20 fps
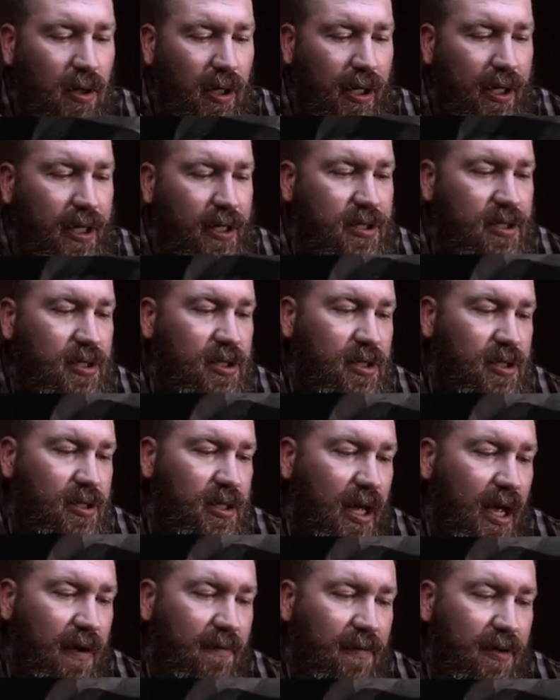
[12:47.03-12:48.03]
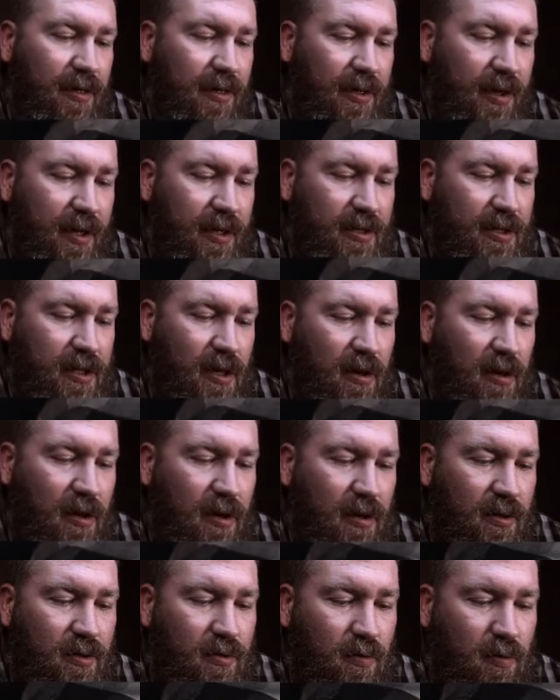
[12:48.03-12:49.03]
like it's just everything is
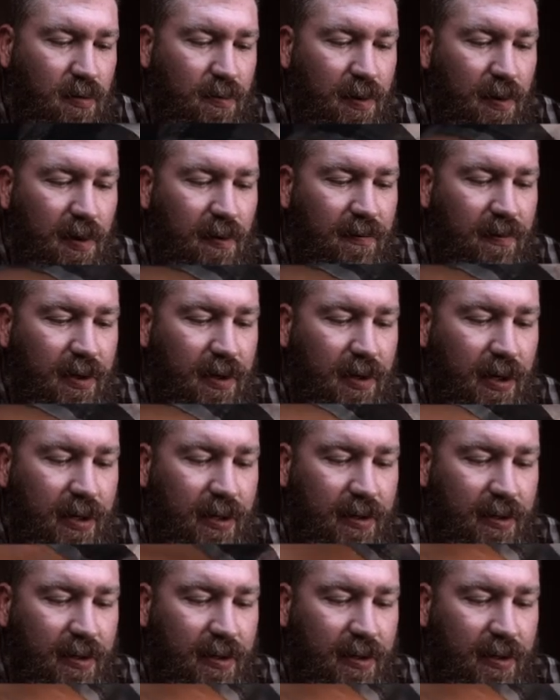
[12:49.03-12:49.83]
contoured perfectly.